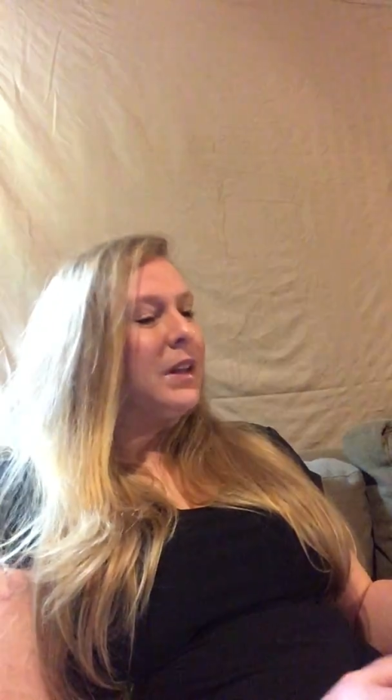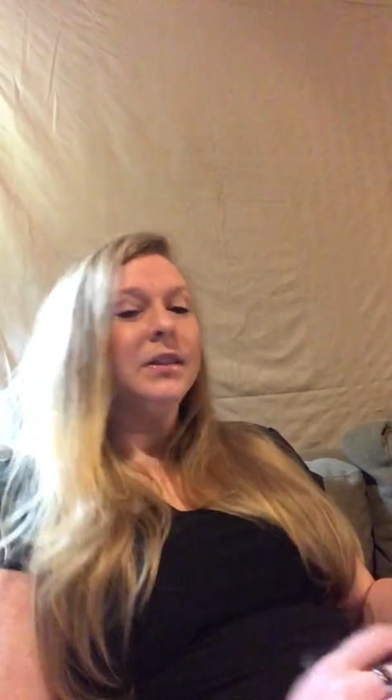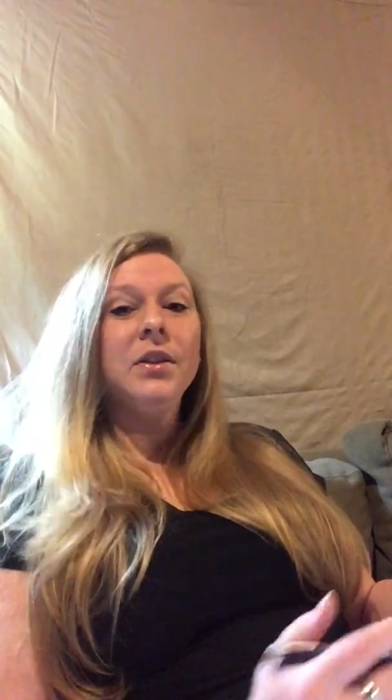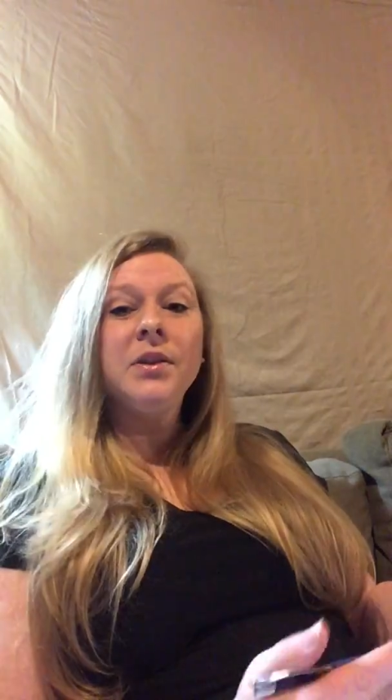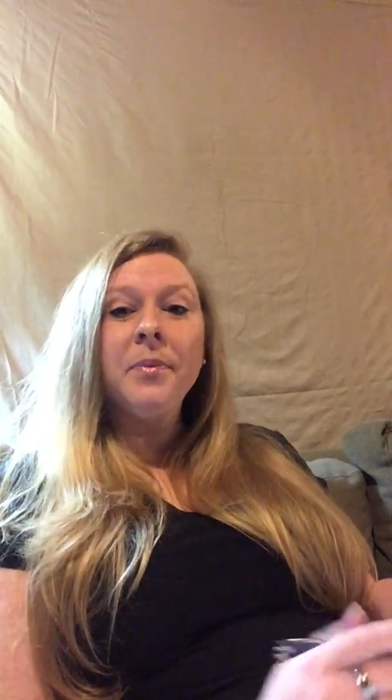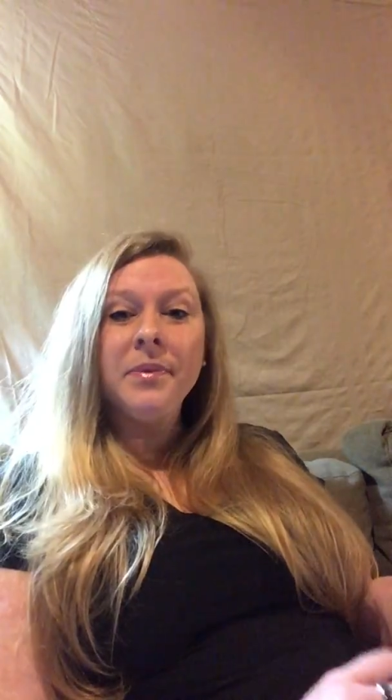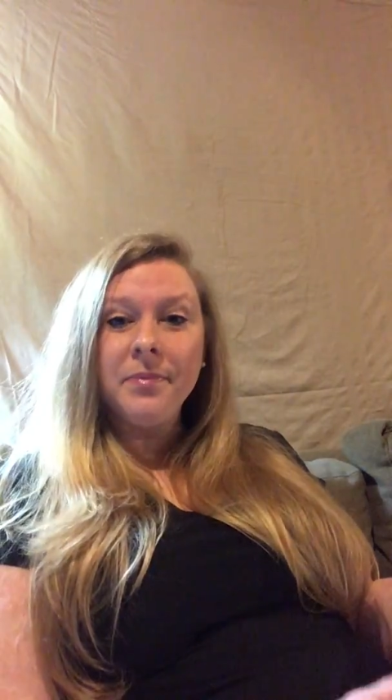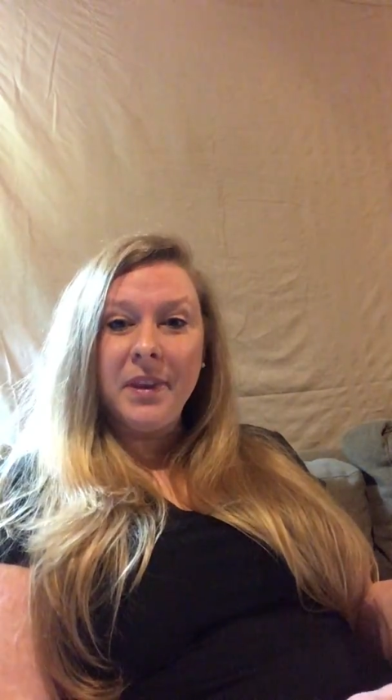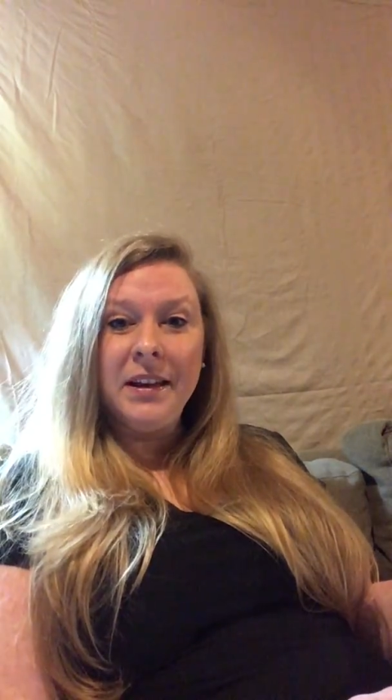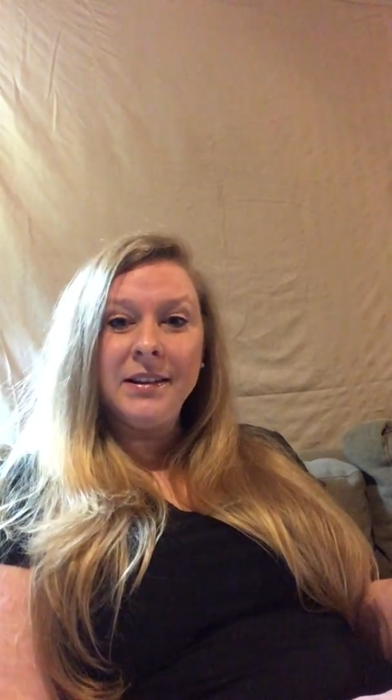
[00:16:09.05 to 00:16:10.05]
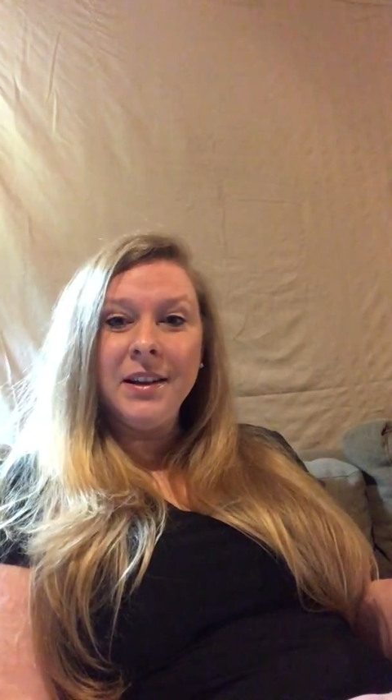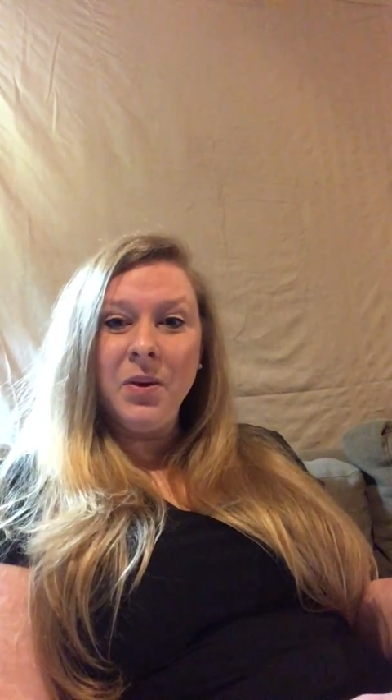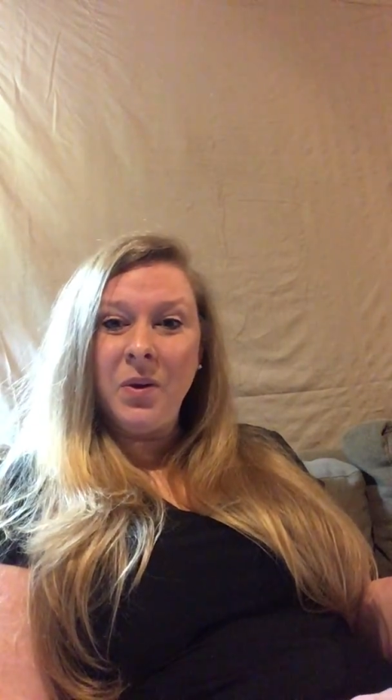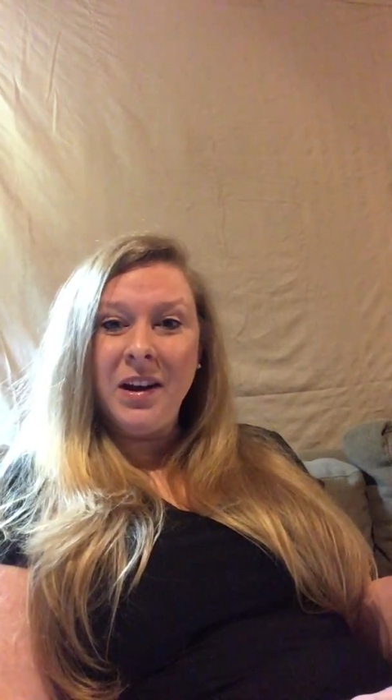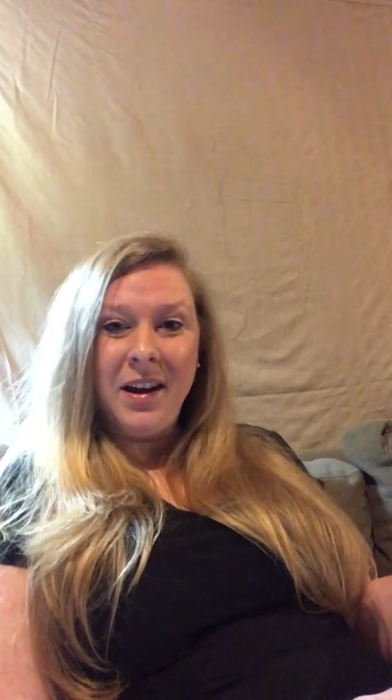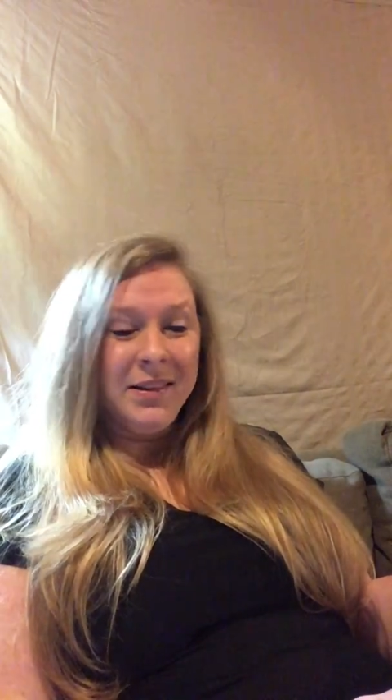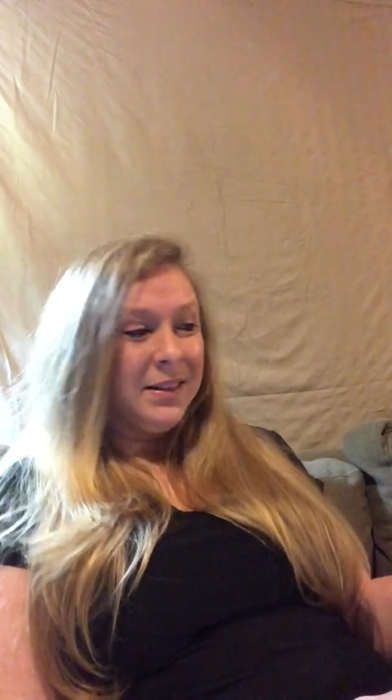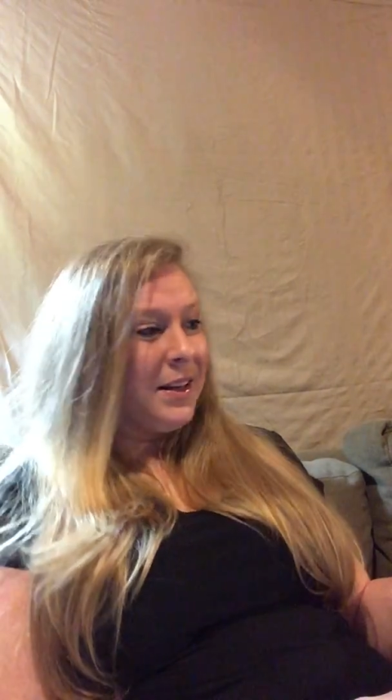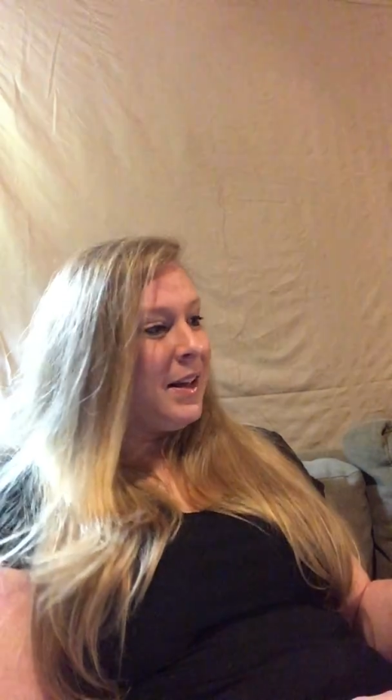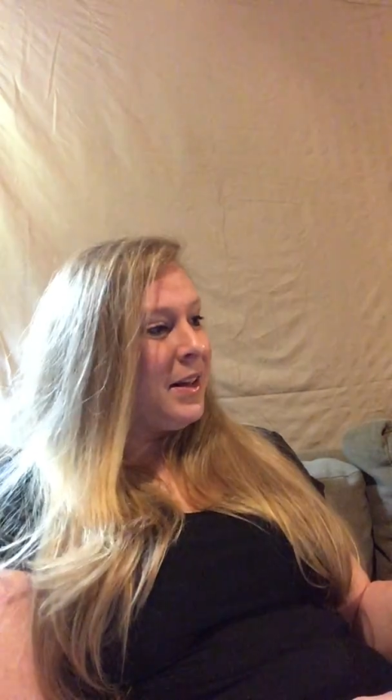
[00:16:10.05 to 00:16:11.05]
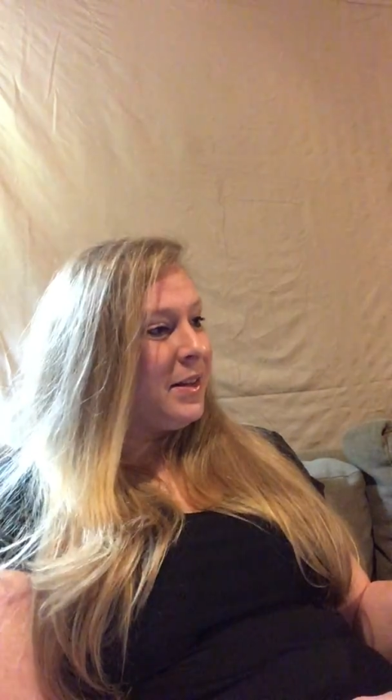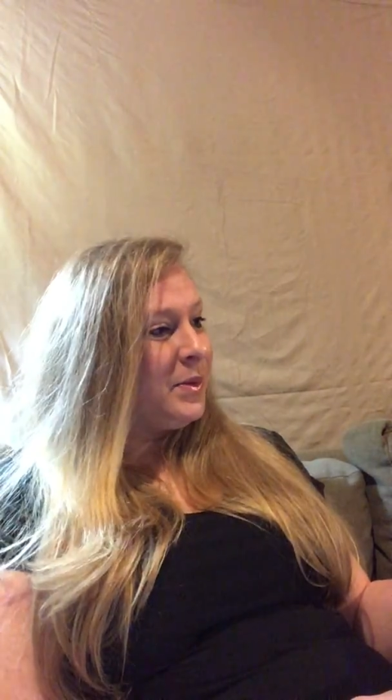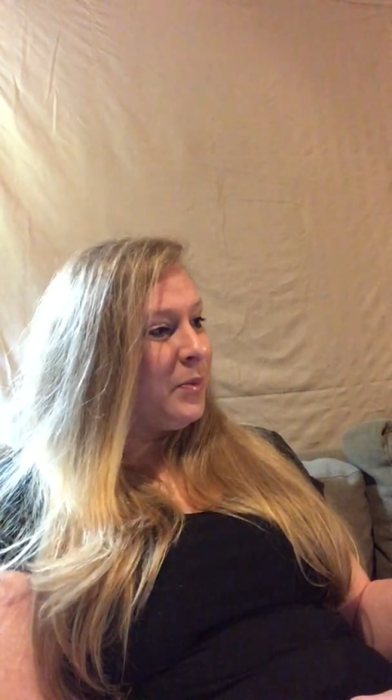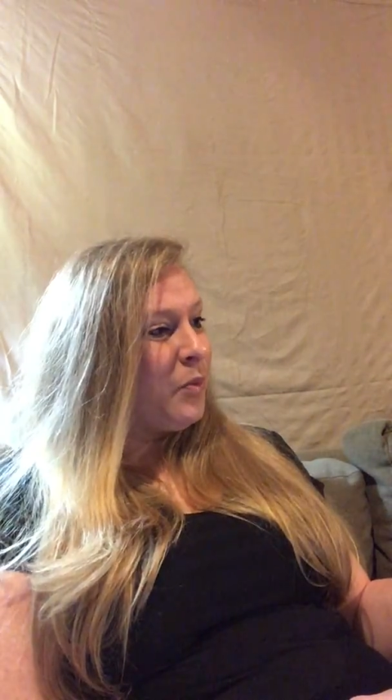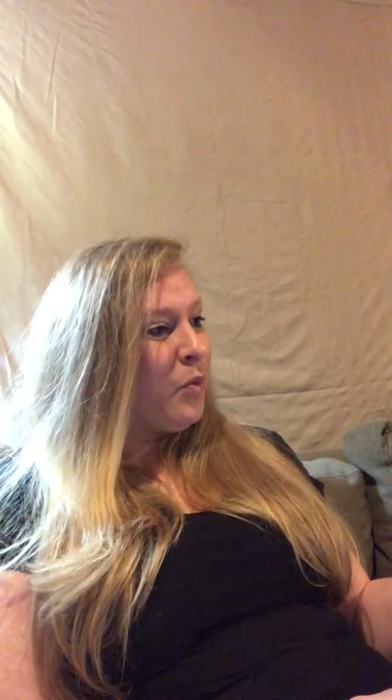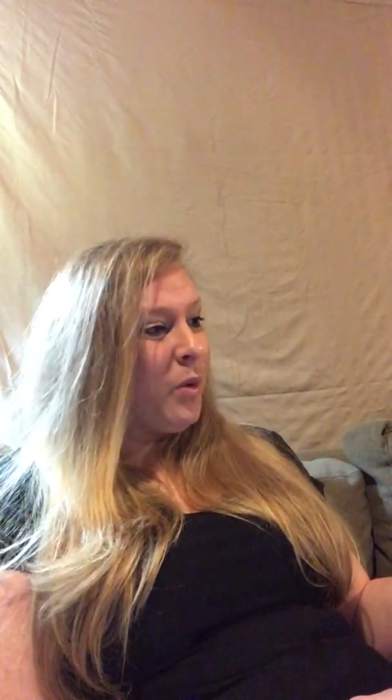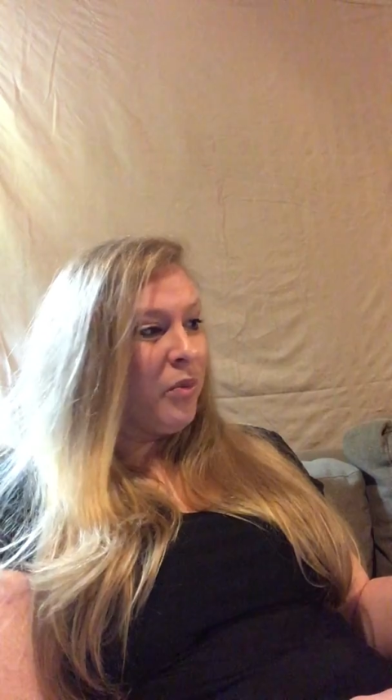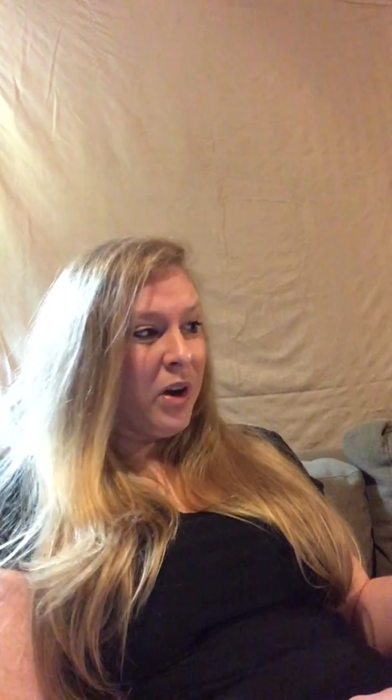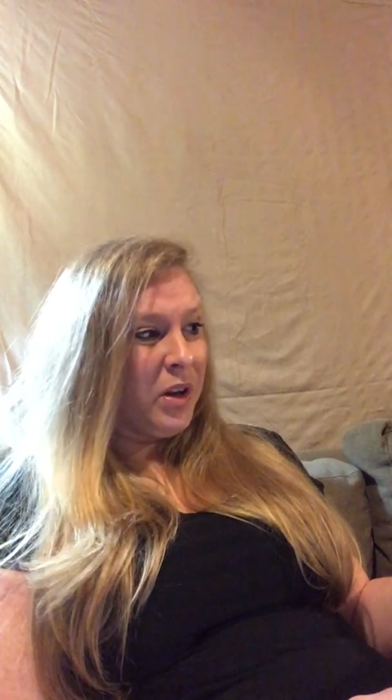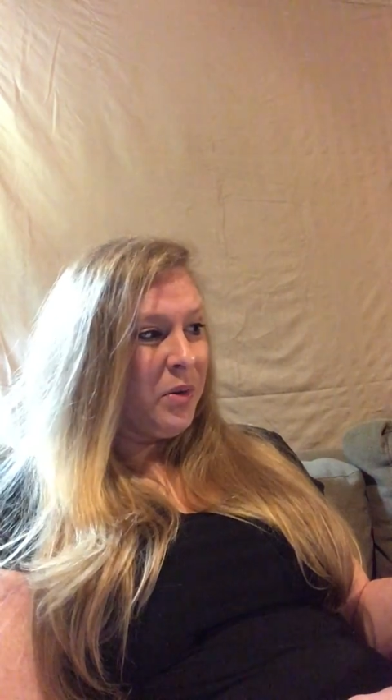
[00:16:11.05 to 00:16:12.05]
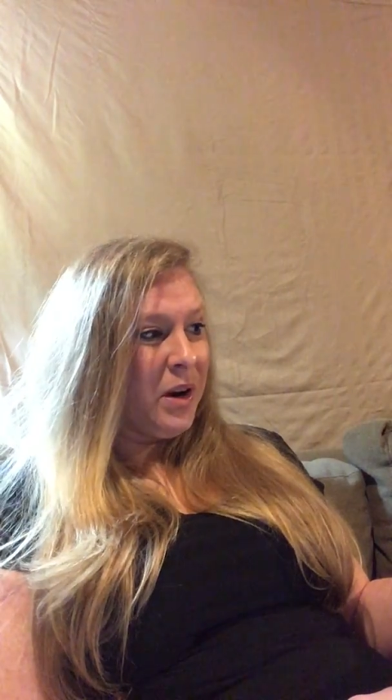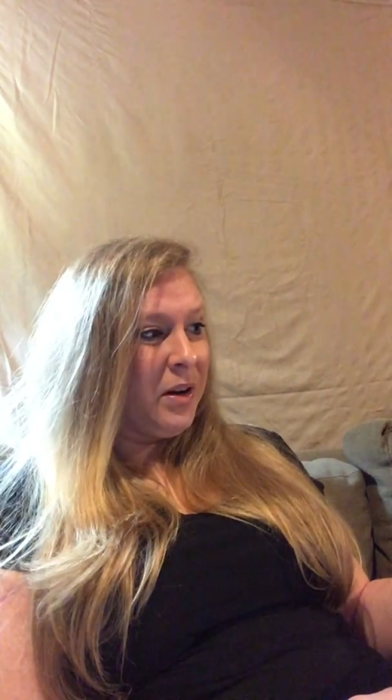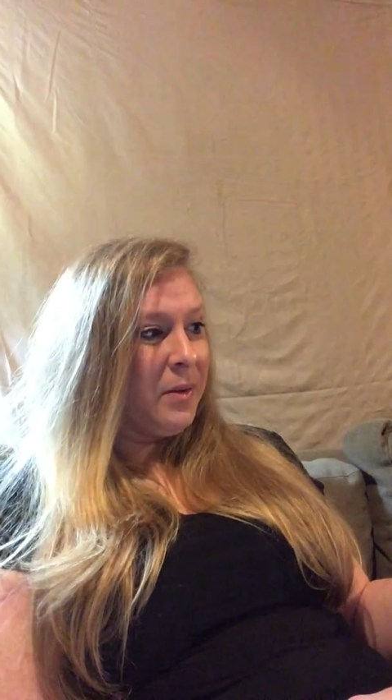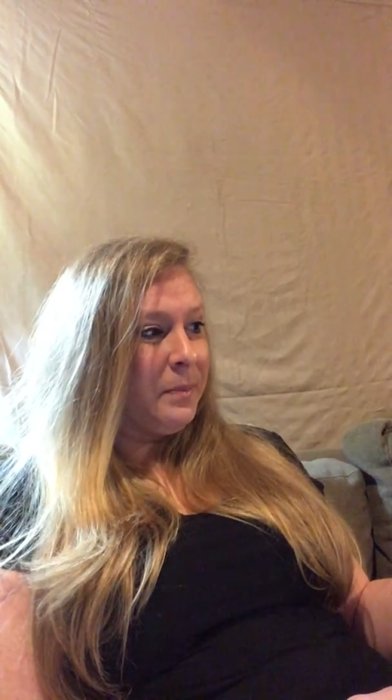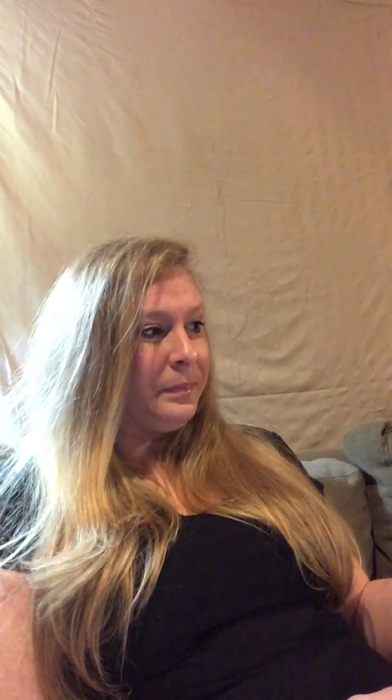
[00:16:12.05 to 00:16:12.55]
So some things that you can ask is, what brought you here?